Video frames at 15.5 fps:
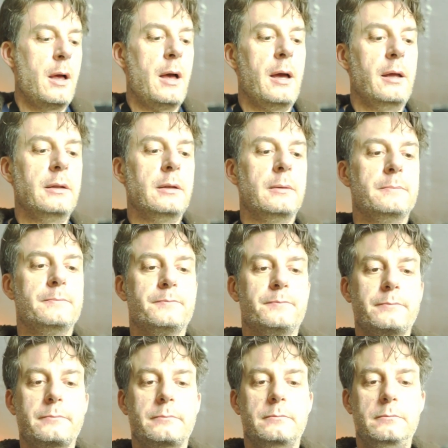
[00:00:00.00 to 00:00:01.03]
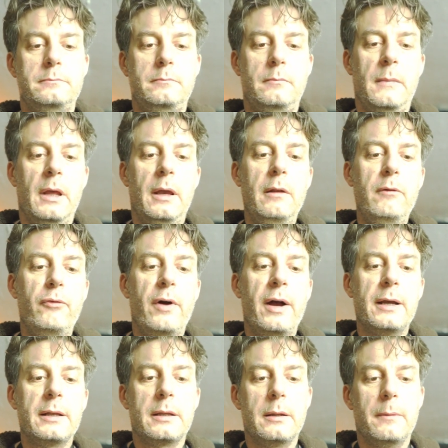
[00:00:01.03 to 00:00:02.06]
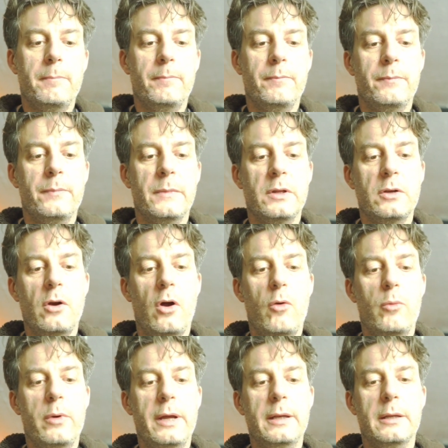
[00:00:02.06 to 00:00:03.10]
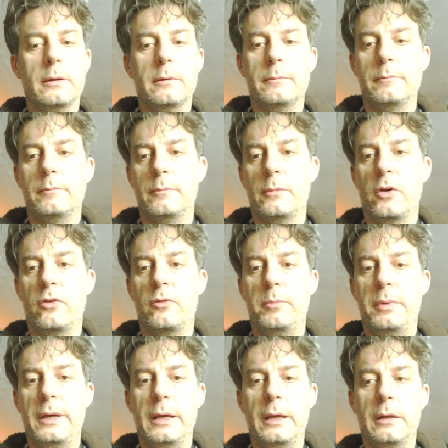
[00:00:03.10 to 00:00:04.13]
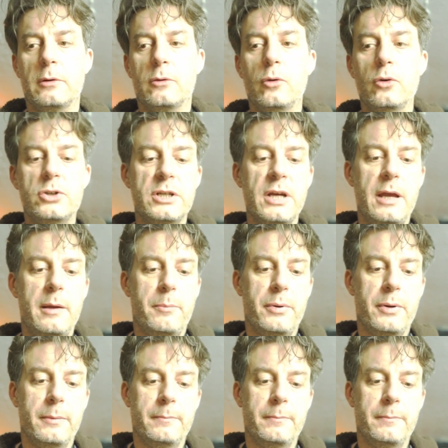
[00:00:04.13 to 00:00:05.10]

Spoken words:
And in fact, your reed must be in good shape.